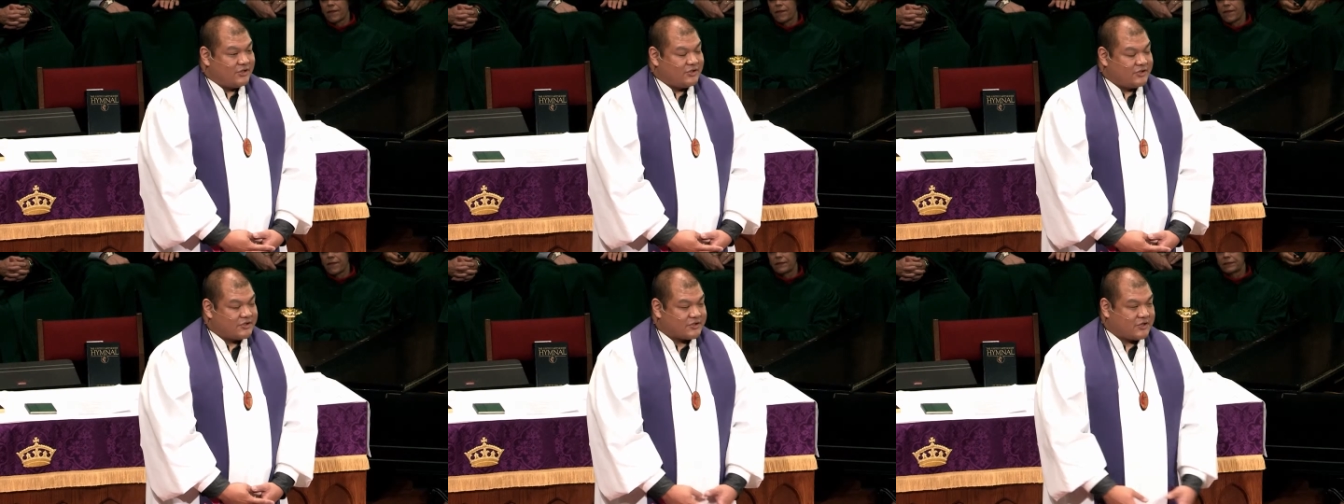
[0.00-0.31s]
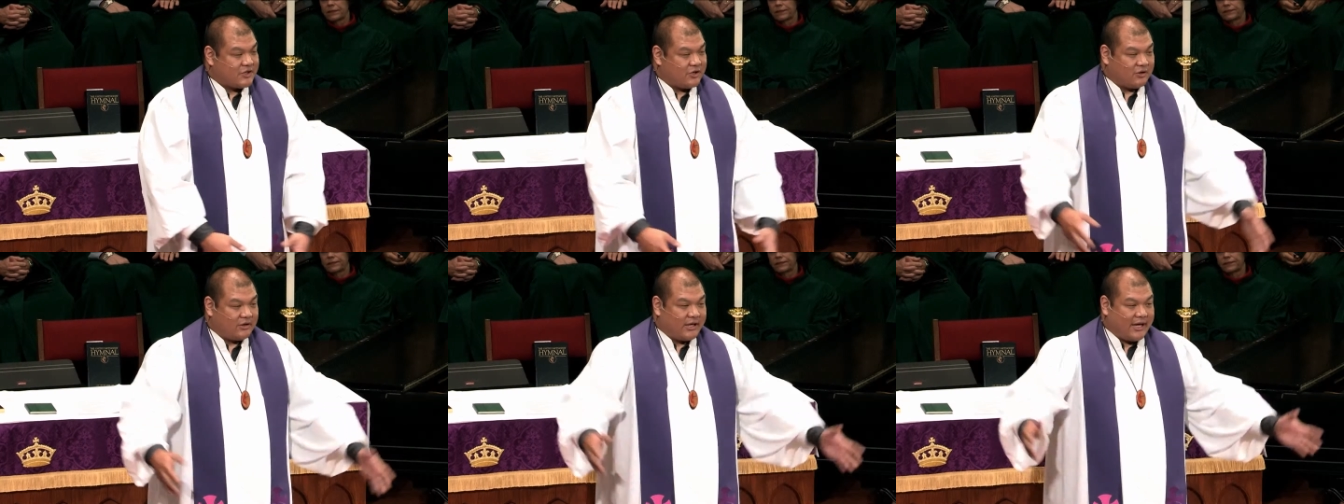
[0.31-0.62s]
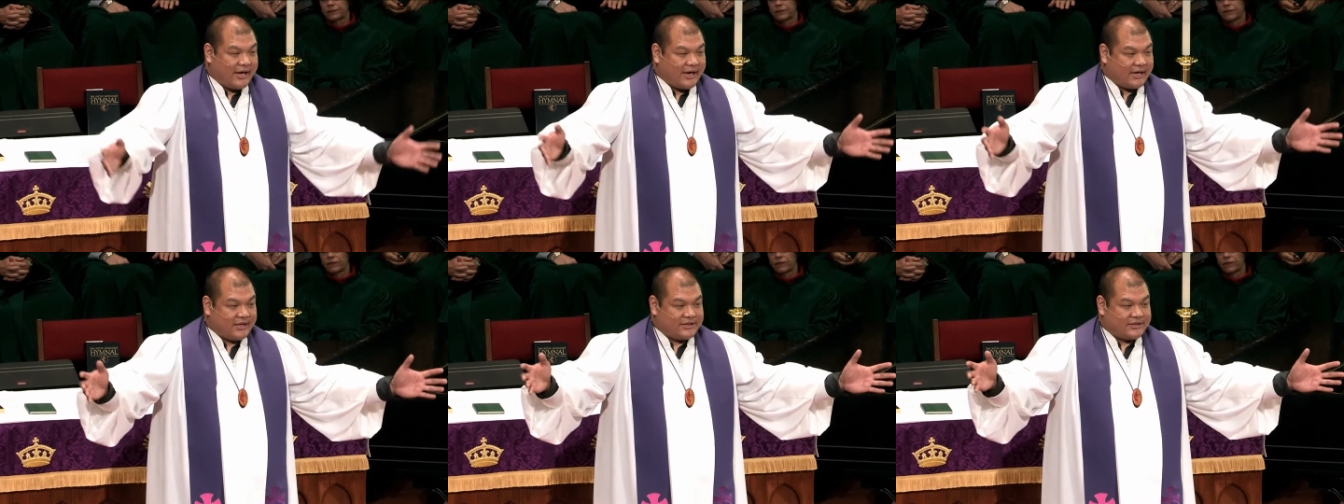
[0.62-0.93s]
just
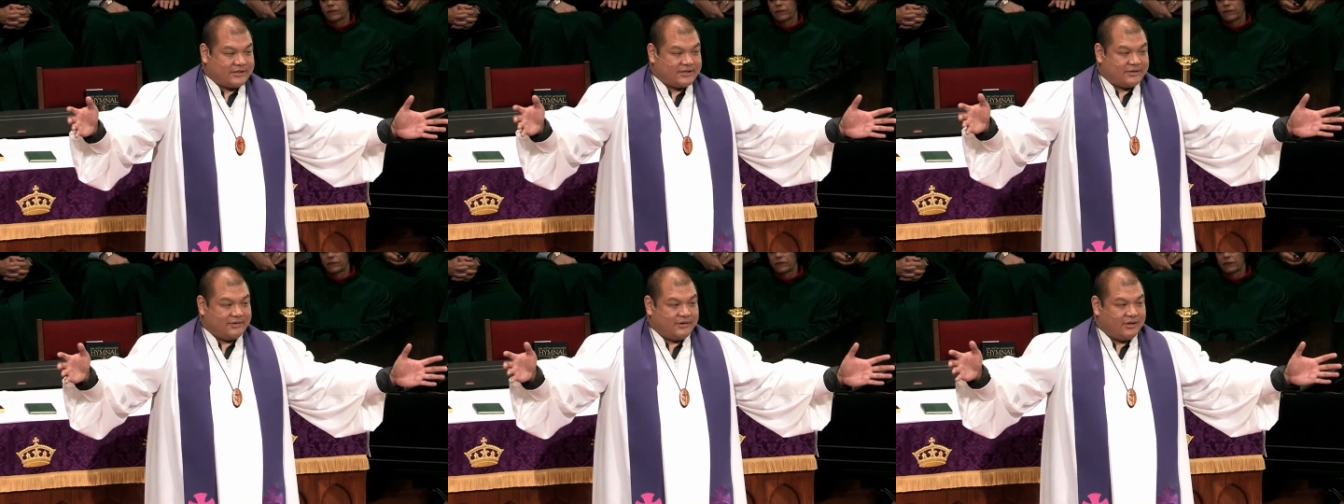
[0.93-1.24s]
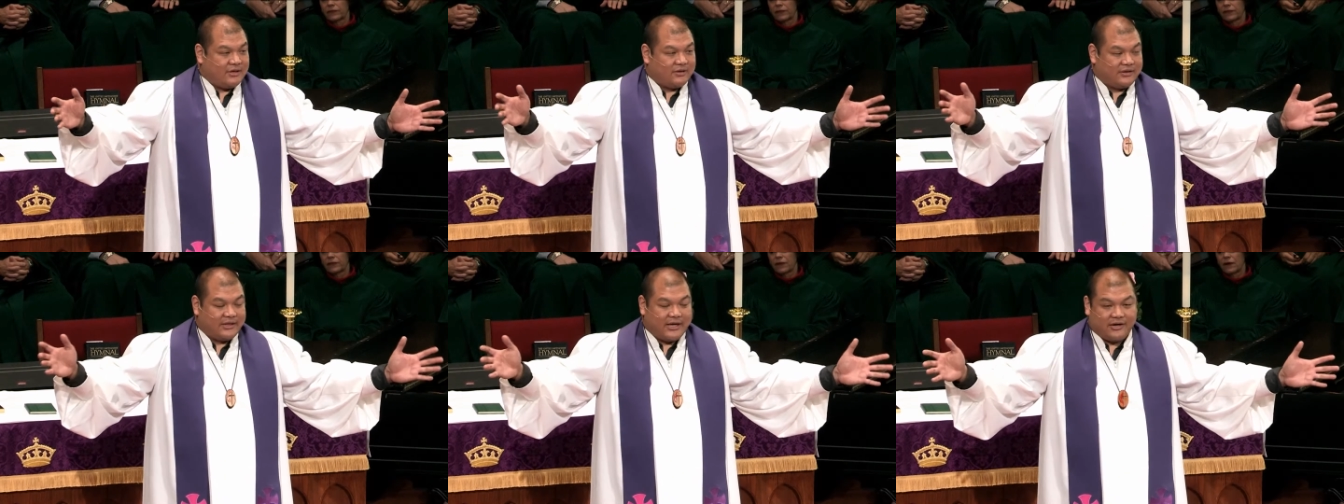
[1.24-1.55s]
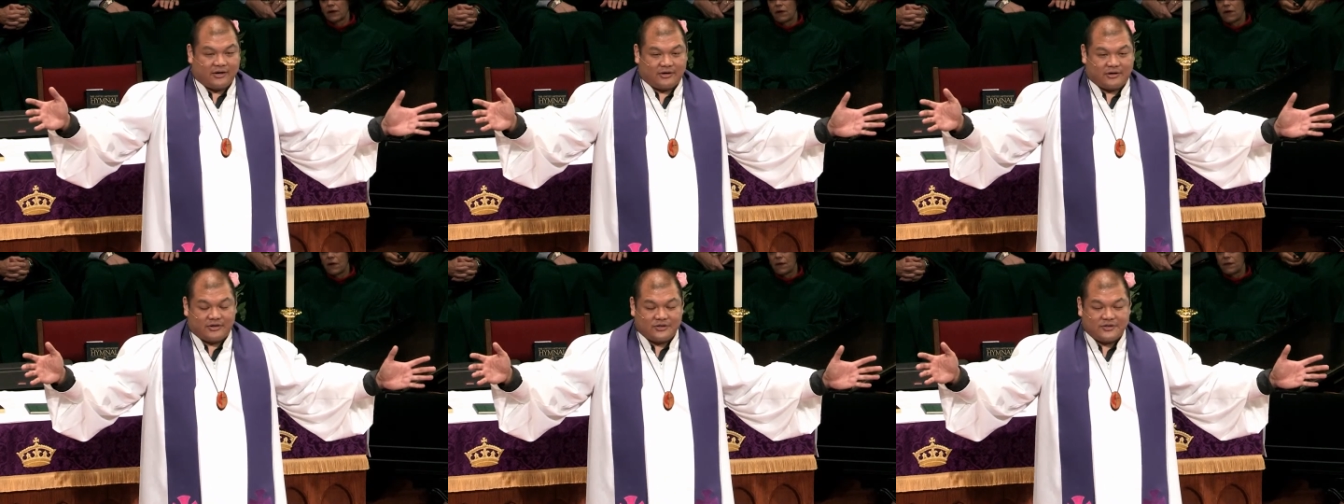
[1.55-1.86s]
collect
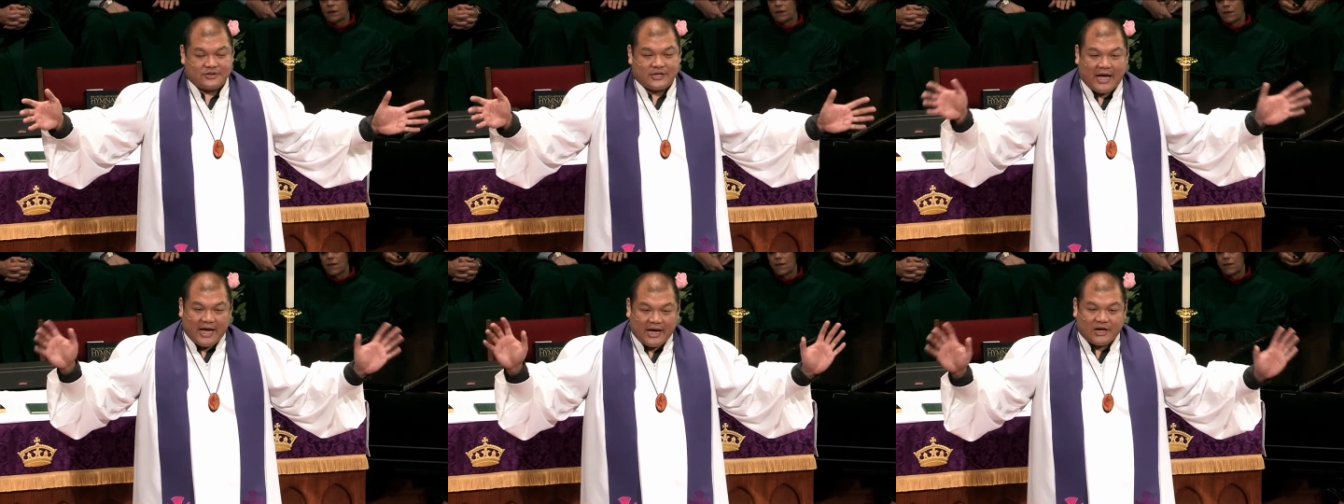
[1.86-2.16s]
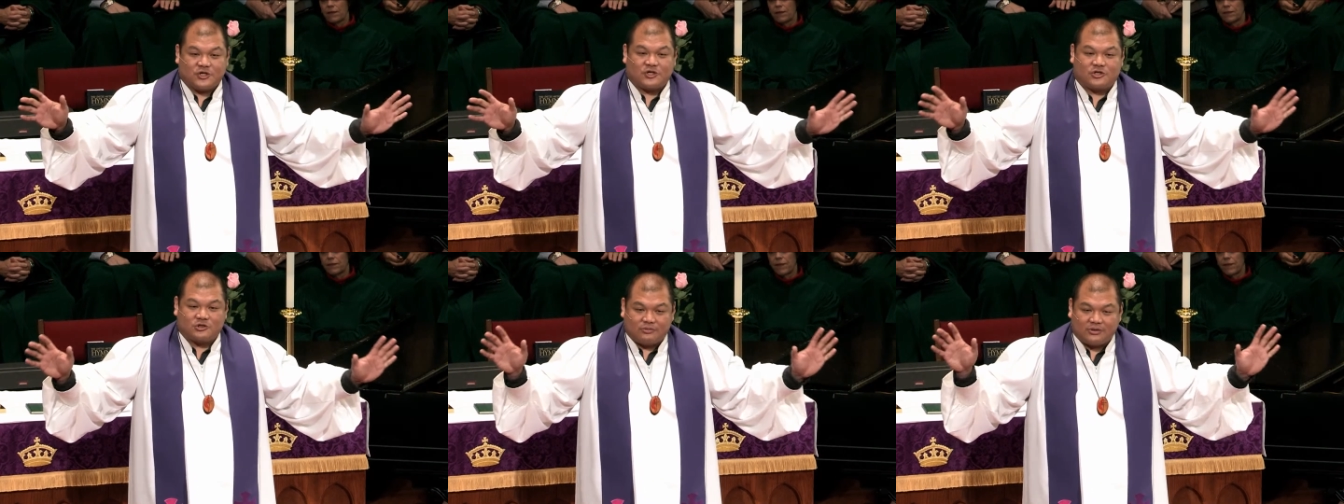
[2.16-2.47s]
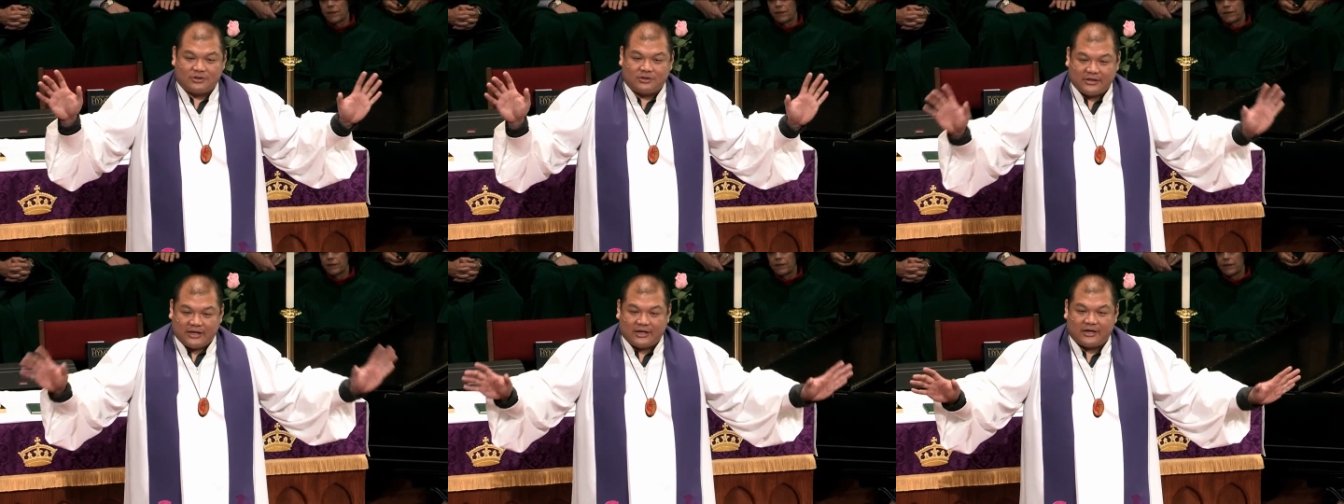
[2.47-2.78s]
letters,
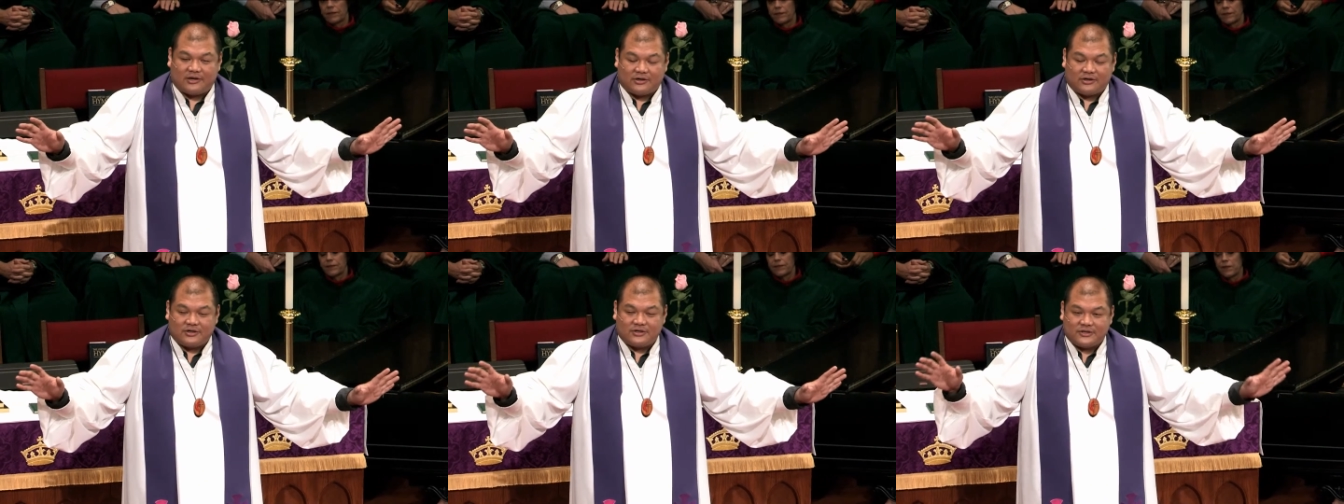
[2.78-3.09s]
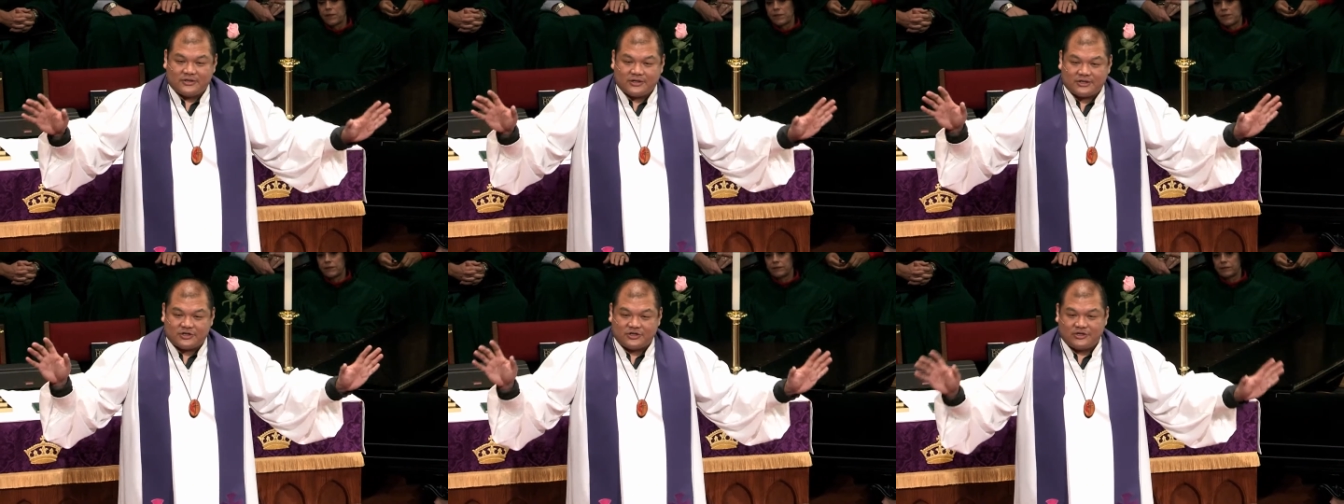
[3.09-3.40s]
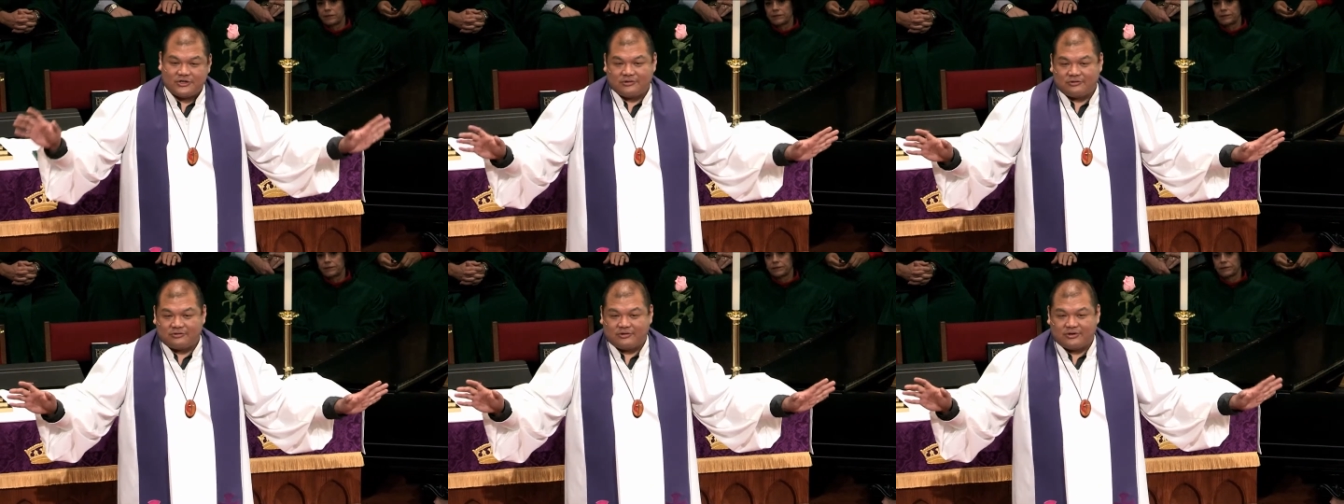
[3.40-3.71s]
actual letters that
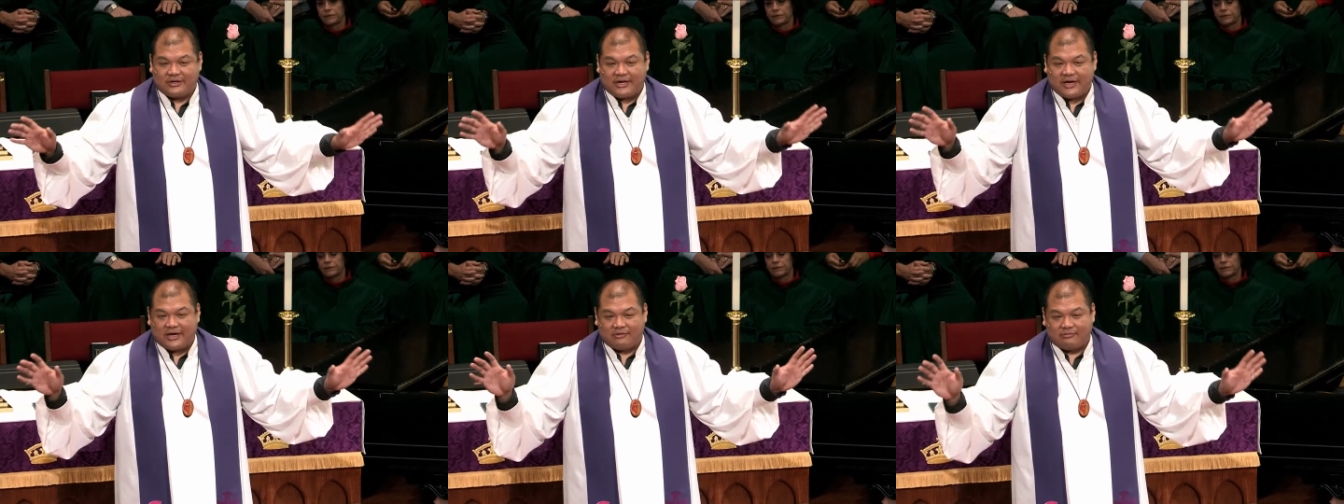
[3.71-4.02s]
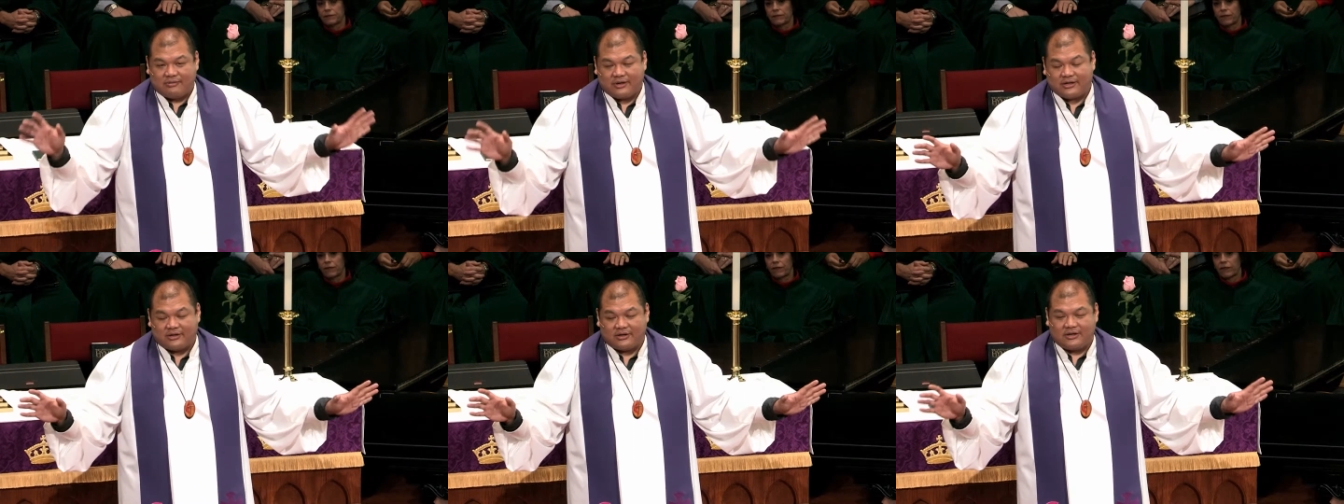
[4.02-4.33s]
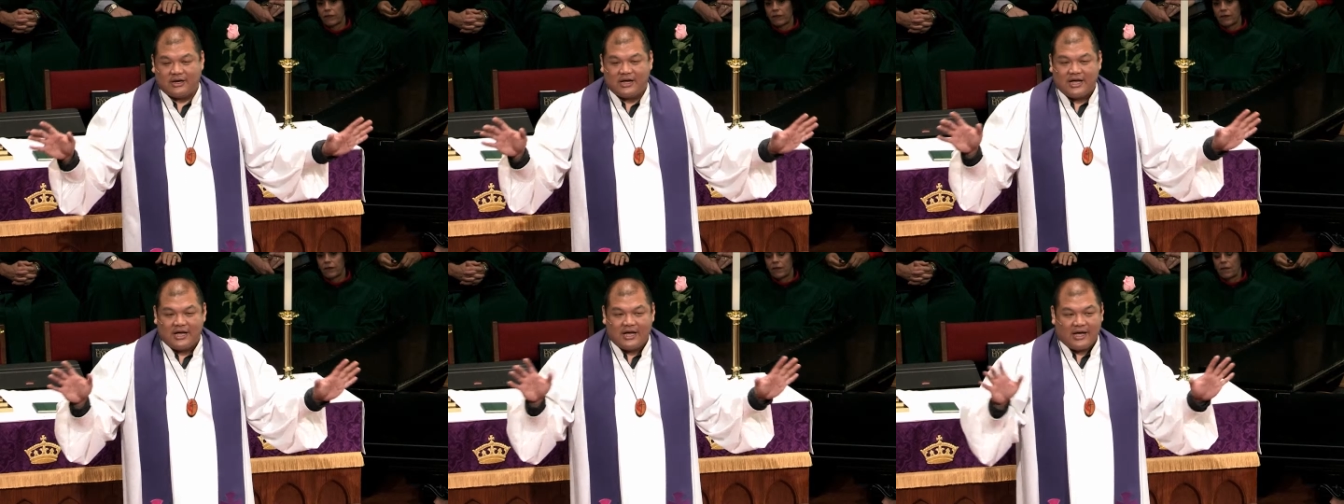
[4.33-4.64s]
children had
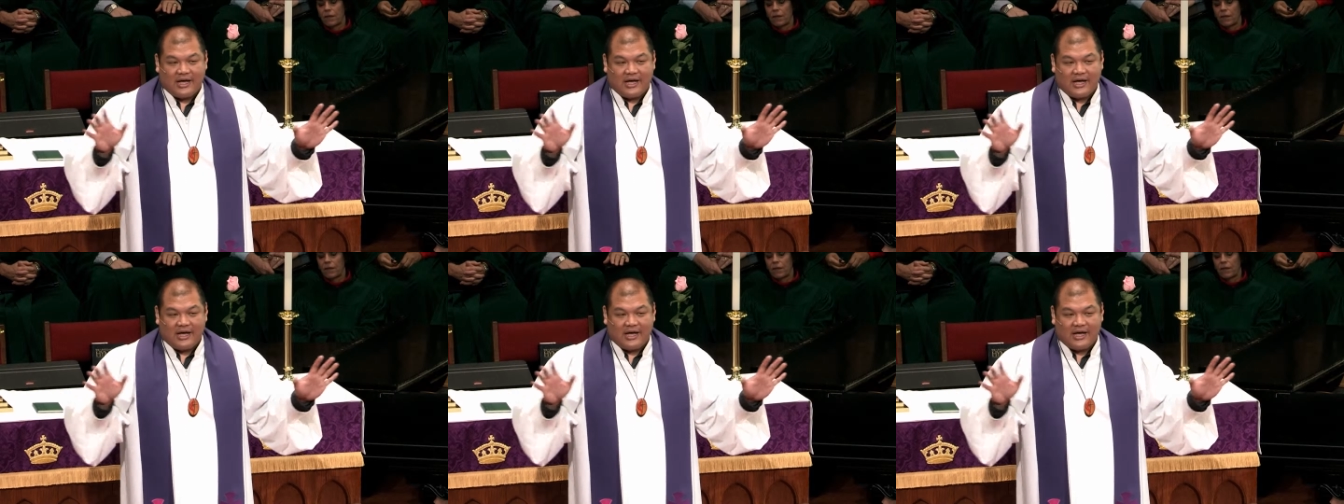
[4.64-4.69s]
written